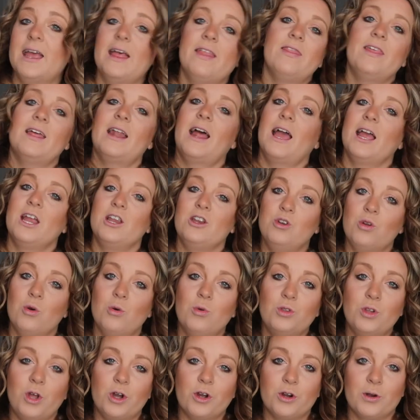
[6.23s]
that I no
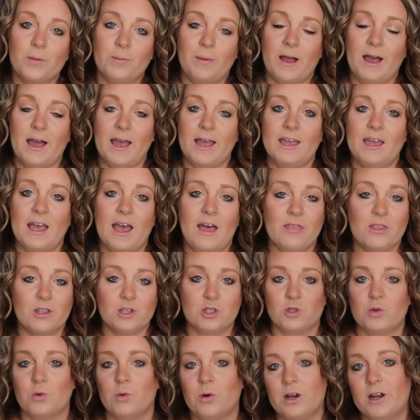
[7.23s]
longer buy at the
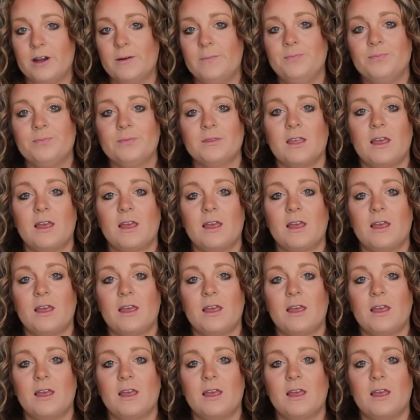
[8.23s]
store,